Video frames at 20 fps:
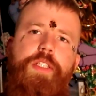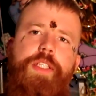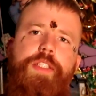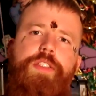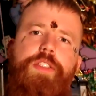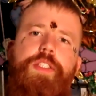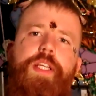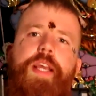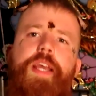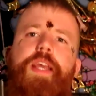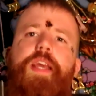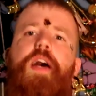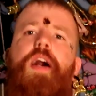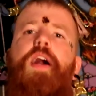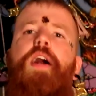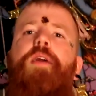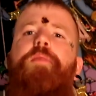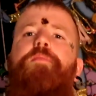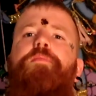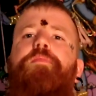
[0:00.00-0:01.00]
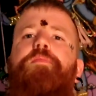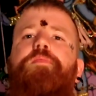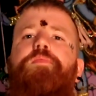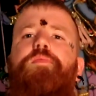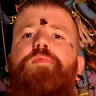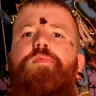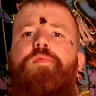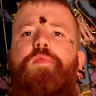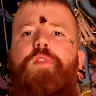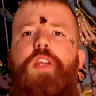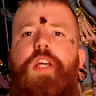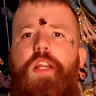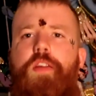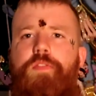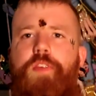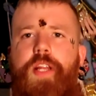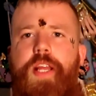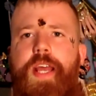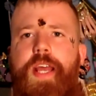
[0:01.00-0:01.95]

It's a kind of